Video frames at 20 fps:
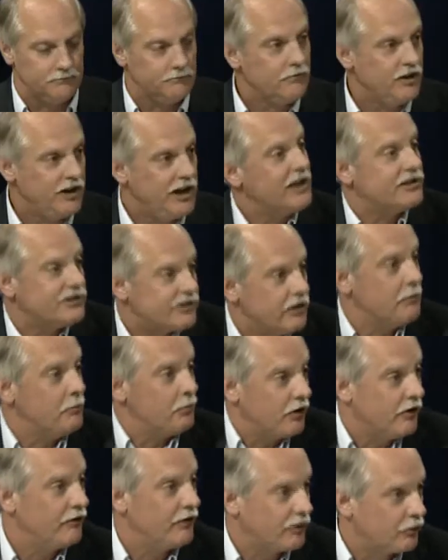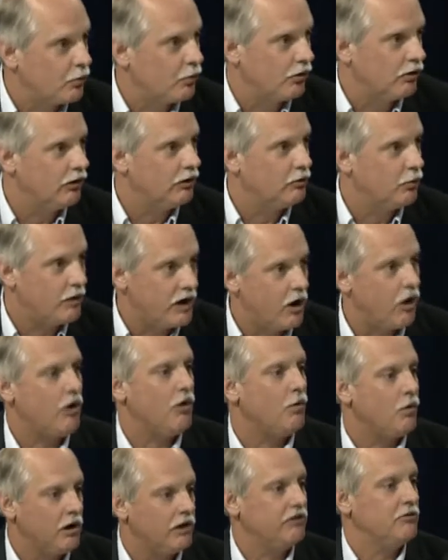yes, in a perfect world, we all
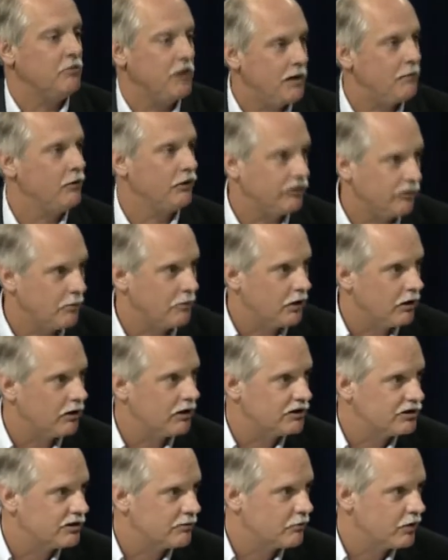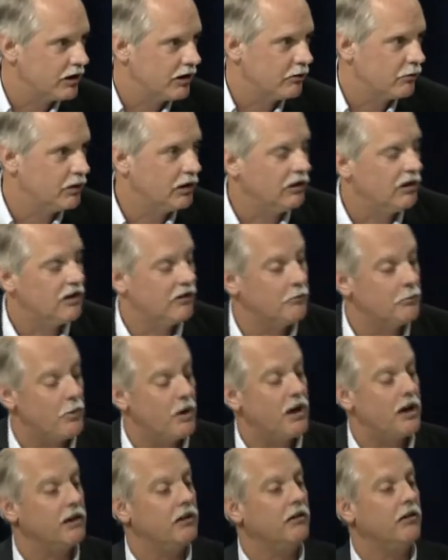want to be able to marry somebody that we love.
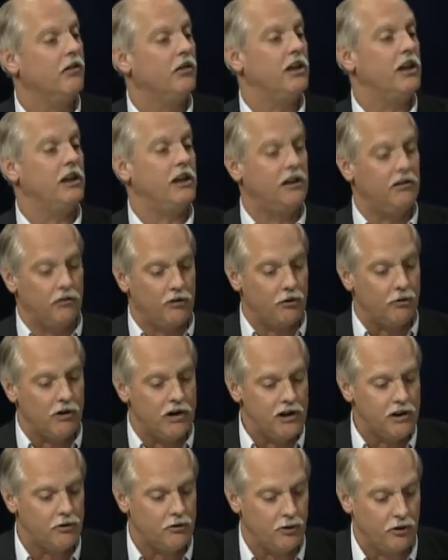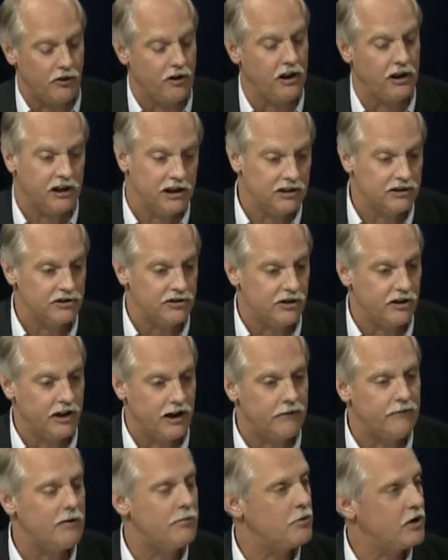But the, the critical thing is that
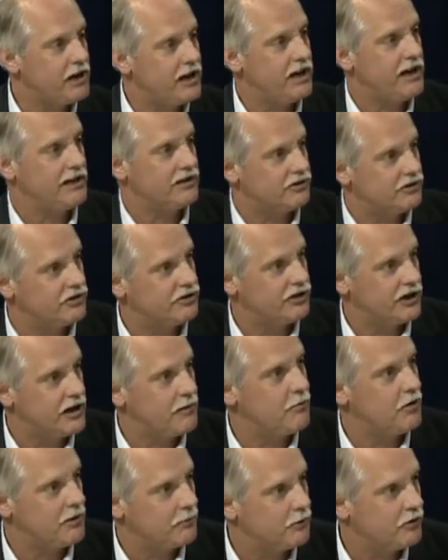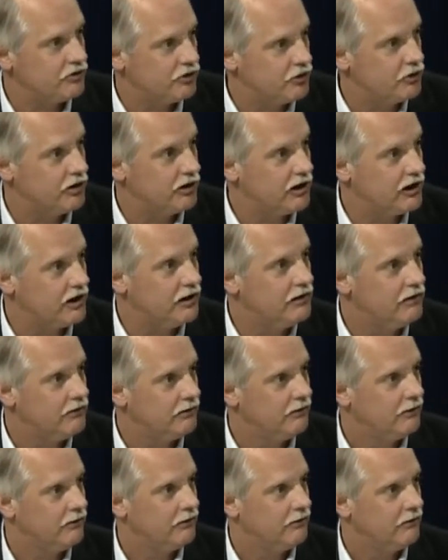everybody has the same opportunity
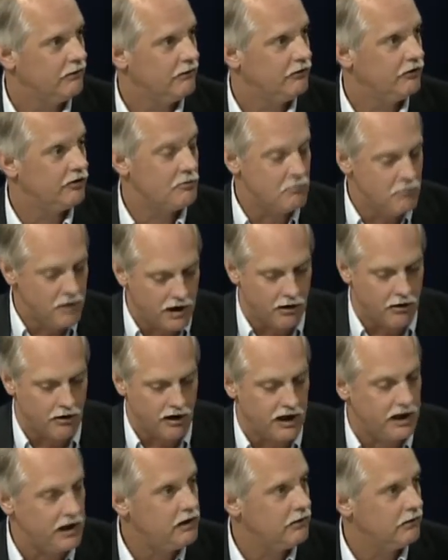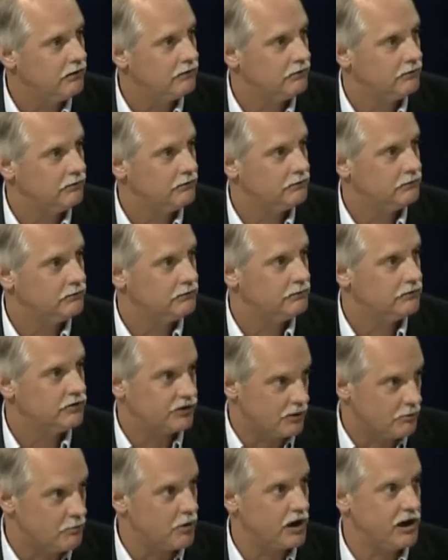to marry
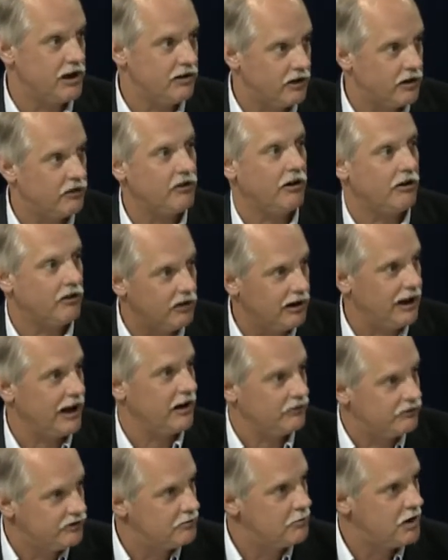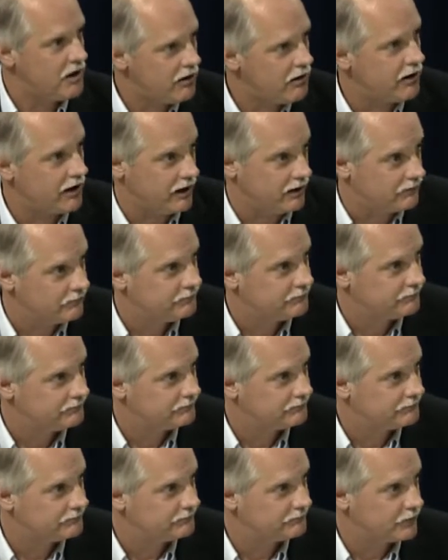somebody that they're allowed to marry.
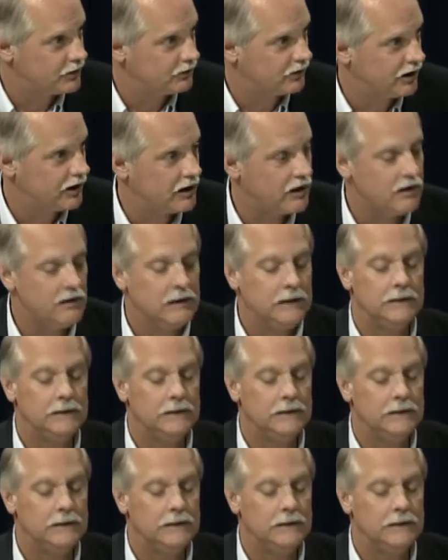Okay?